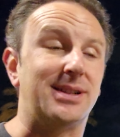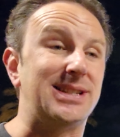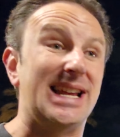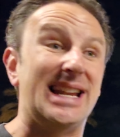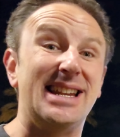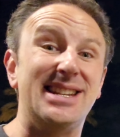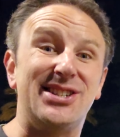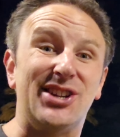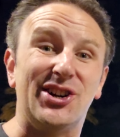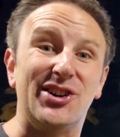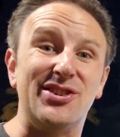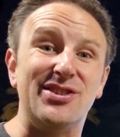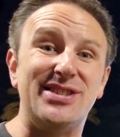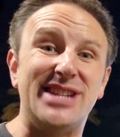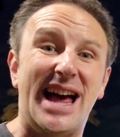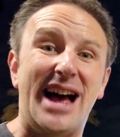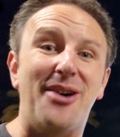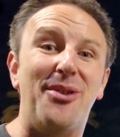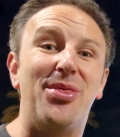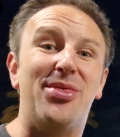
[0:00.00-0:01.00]
And it turns
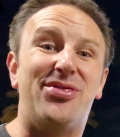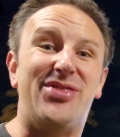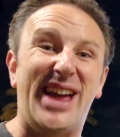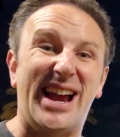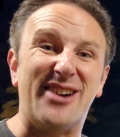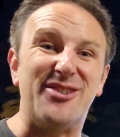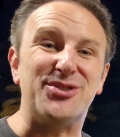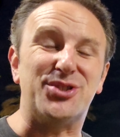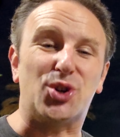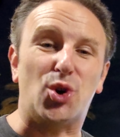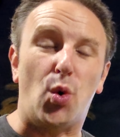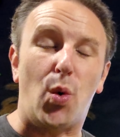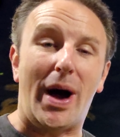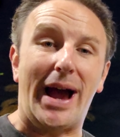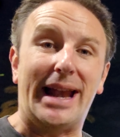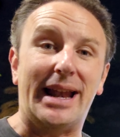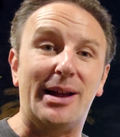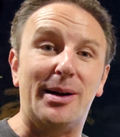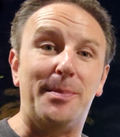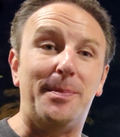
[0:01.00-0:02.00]
out there's
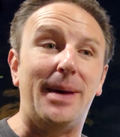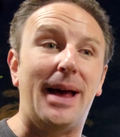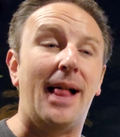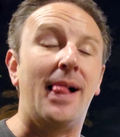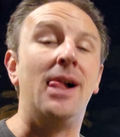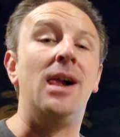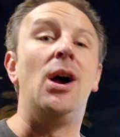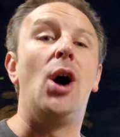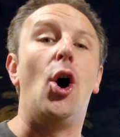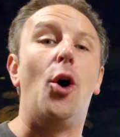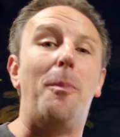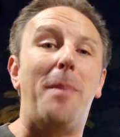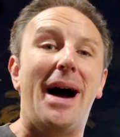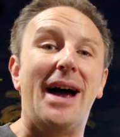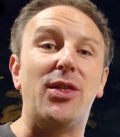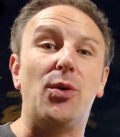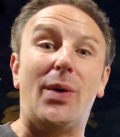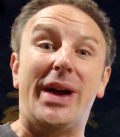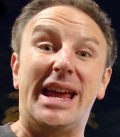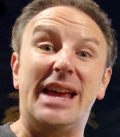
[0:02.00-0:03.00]
quite a bit. Oh, by
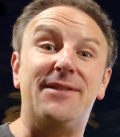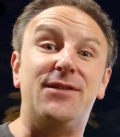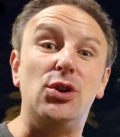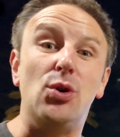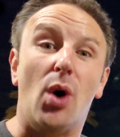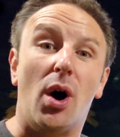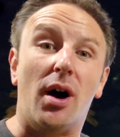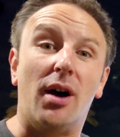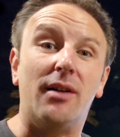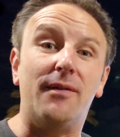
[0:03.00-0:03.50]
the way, if you are